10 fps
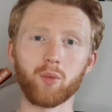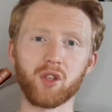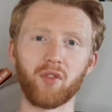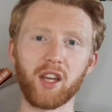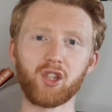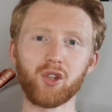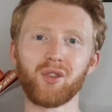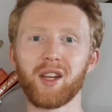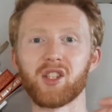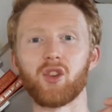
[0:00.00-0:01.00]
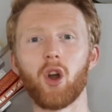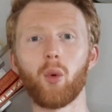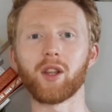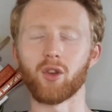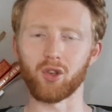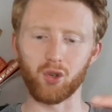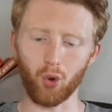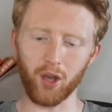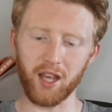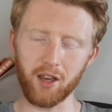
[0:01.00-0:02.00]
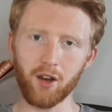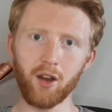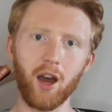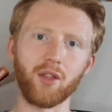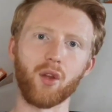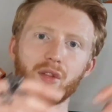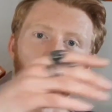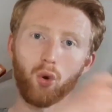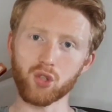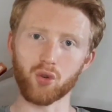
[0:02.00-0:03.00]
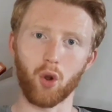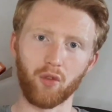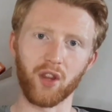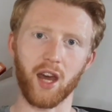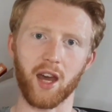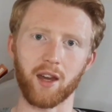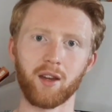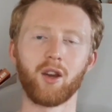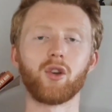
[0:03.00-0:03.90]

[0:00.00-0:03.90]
observation is knowing that you're here and the thoughts are over there.